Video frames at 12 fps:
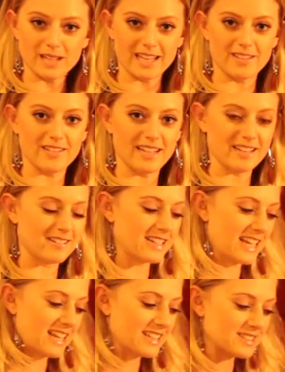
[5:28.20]
play the video
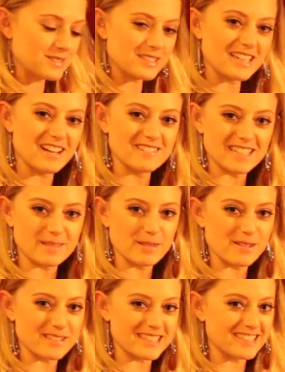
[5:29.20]
again and do it all with
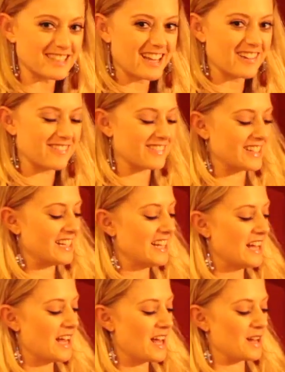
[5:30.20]
me with your left
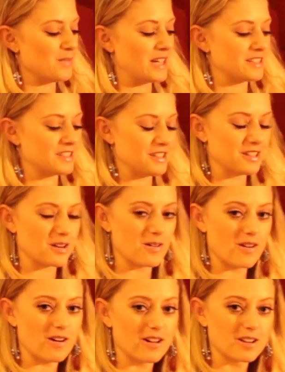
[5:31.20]
foot. And make sure you go
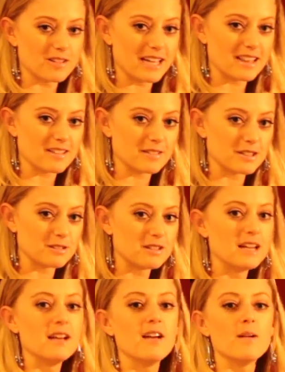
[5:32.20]
all the way through.
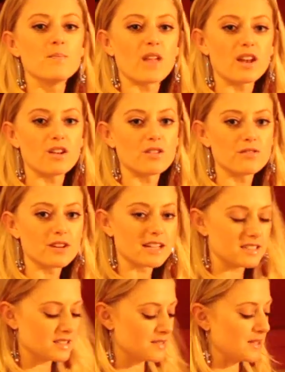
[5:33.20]
And don't
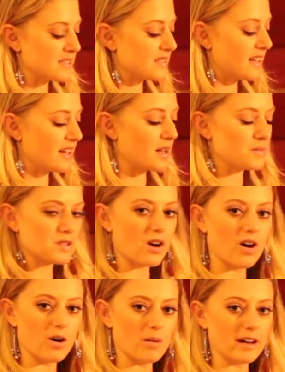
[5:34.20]
forget to be sitting up
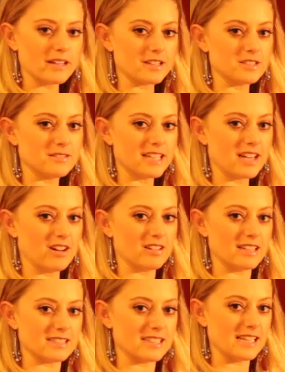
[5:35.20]
tall while you're doing all
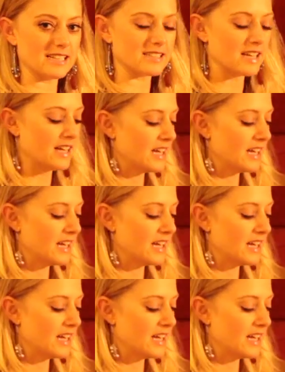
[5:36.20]
these things.